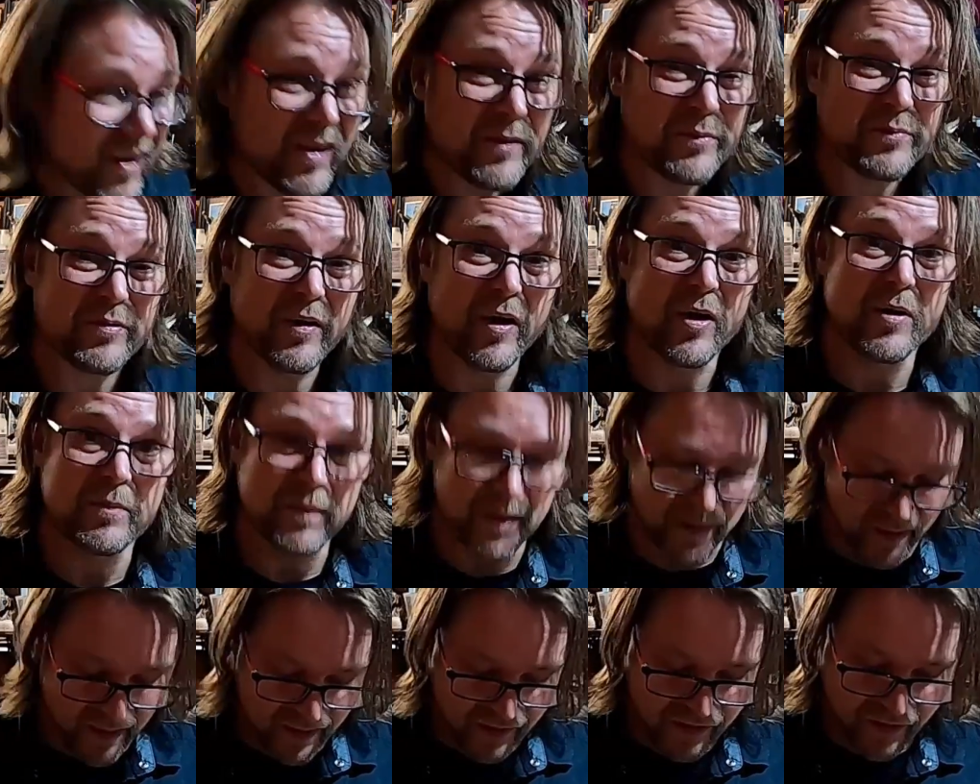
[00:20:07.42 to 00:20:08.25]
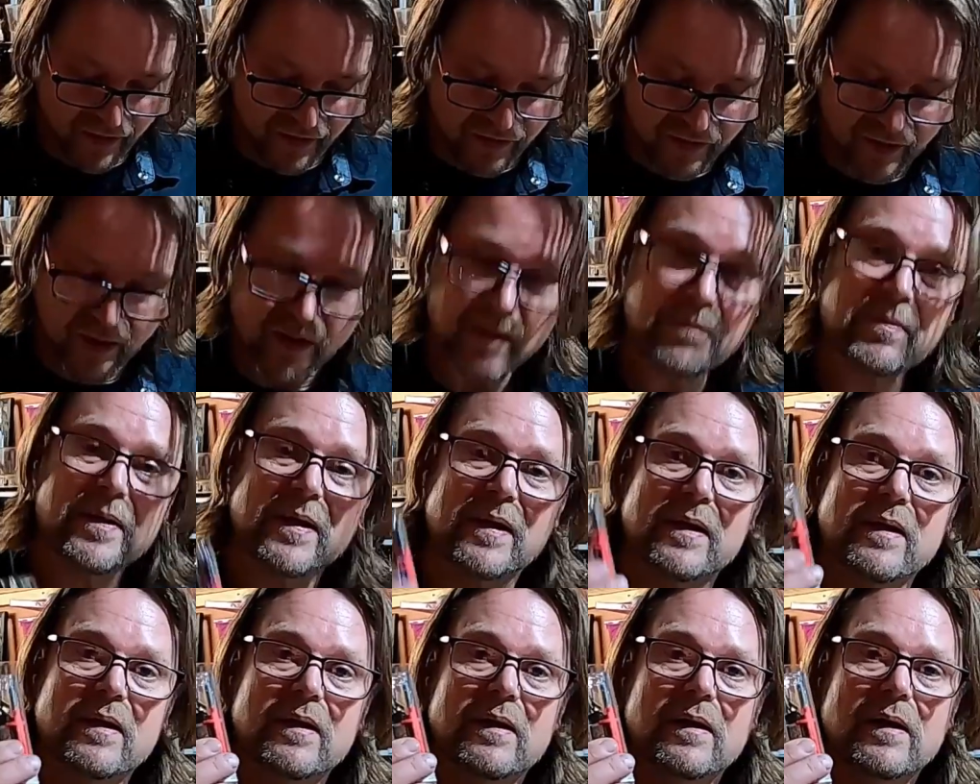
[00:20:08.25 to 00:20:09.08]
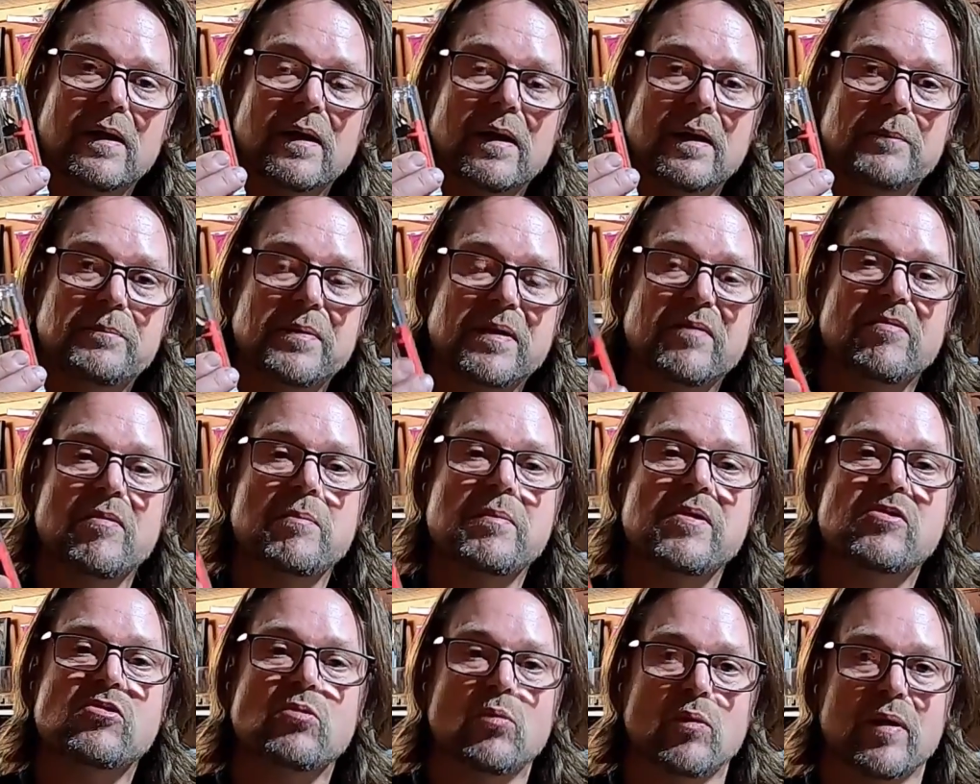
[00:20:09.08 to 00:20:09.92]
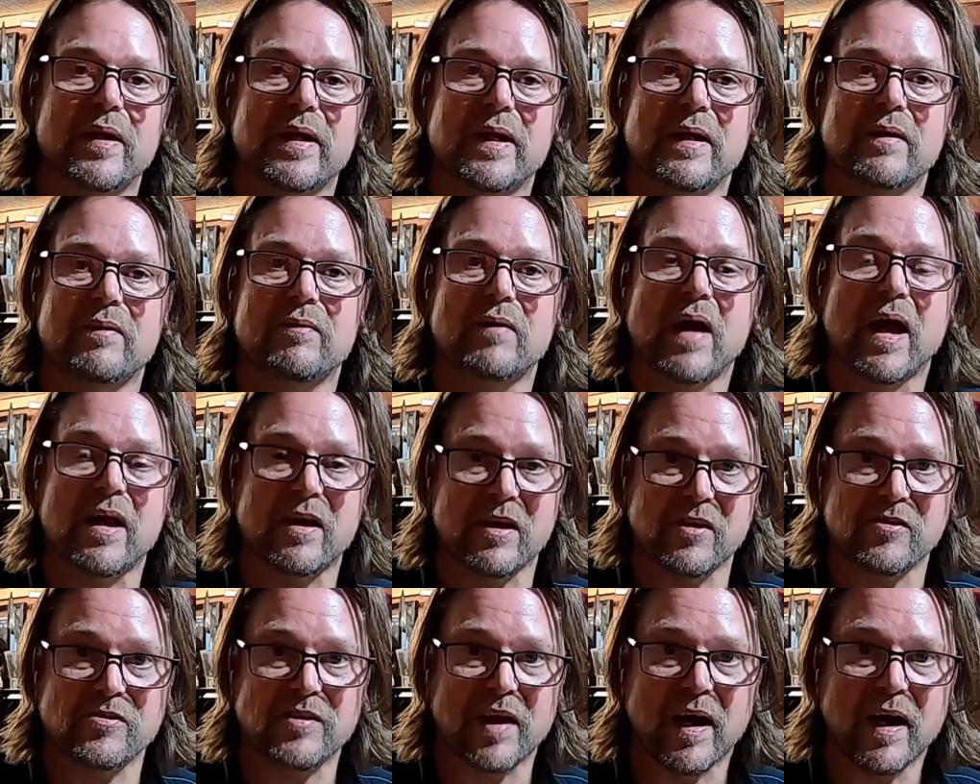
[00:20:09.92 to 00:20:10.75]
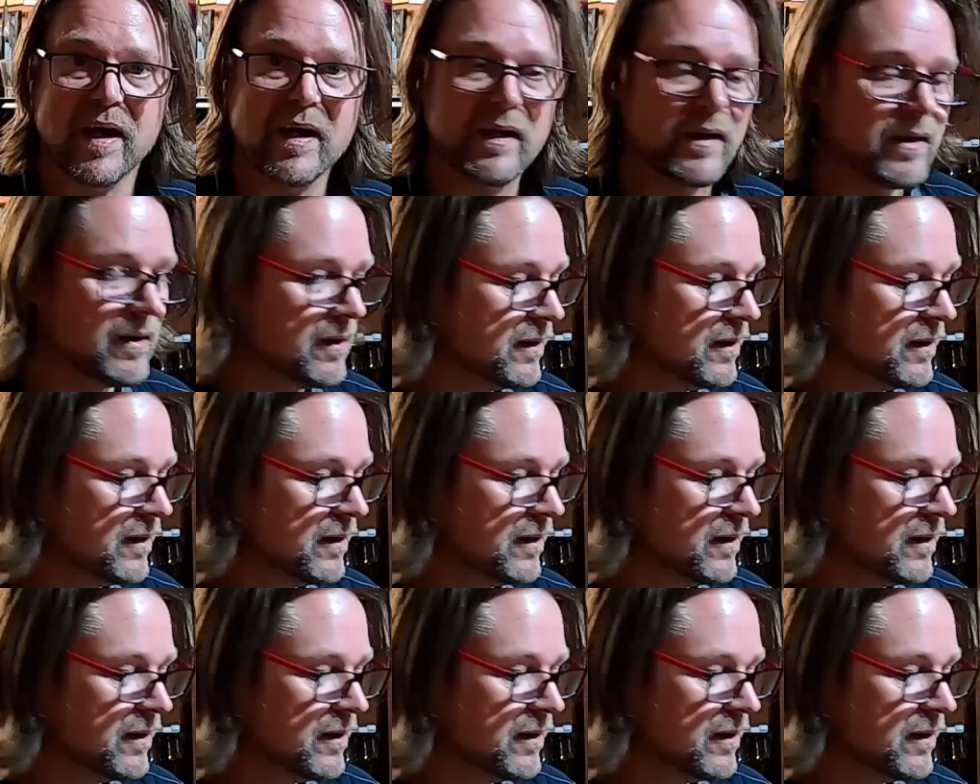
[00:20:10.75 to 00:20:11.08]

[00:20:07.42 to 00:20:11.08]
of foam in there, so it's going to be a bit of a misreading at the start.